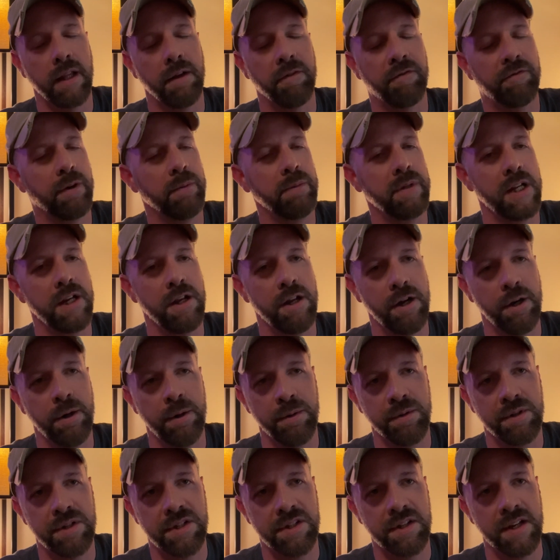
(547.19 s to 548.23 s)
From the
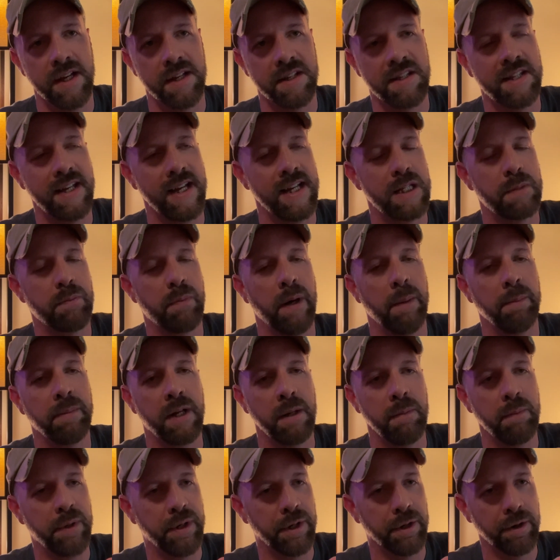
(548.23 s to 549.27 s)
notes, it says
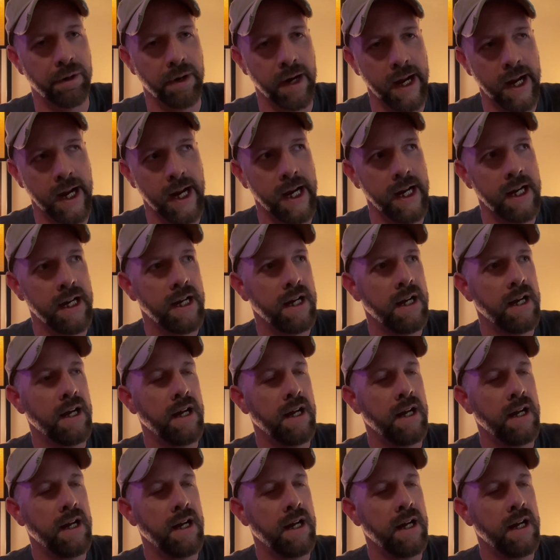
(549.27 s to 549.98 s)
pumpkin puree.